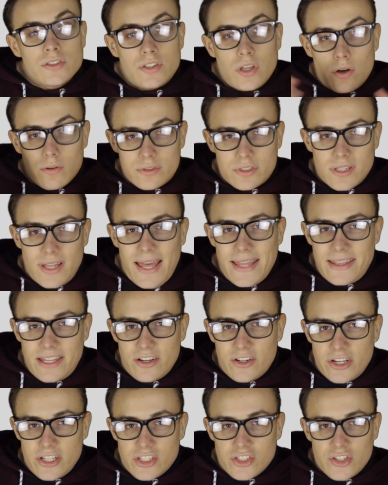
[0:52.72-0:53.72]
So to light
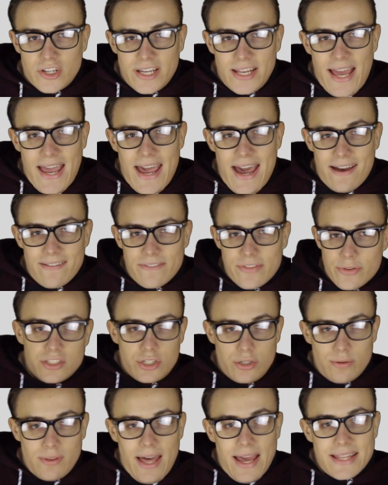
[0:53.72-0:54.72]
the green screen, I have
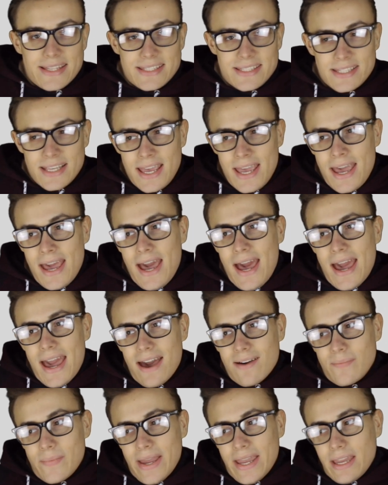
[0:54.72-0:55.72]
two lights. I
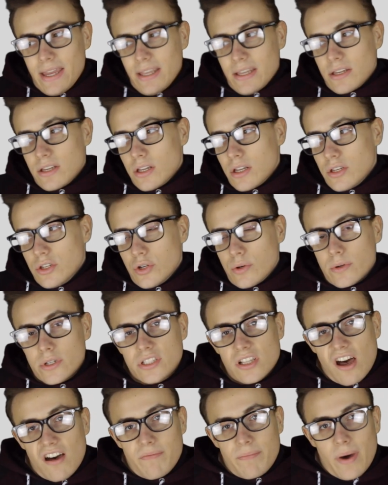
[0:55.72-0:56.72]
have my newer
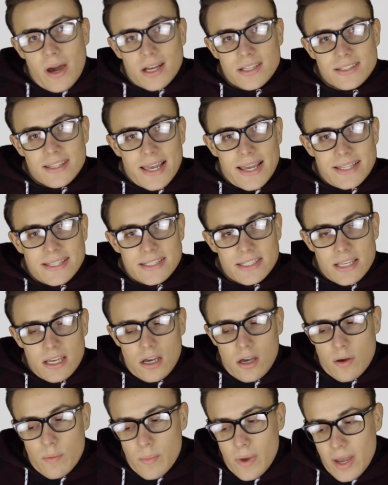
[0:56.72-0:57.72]
softbox lights.
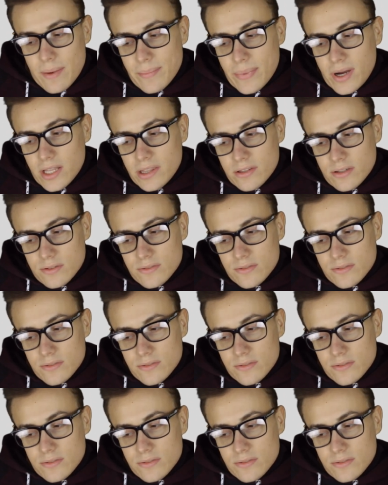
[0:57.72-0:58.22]
I bought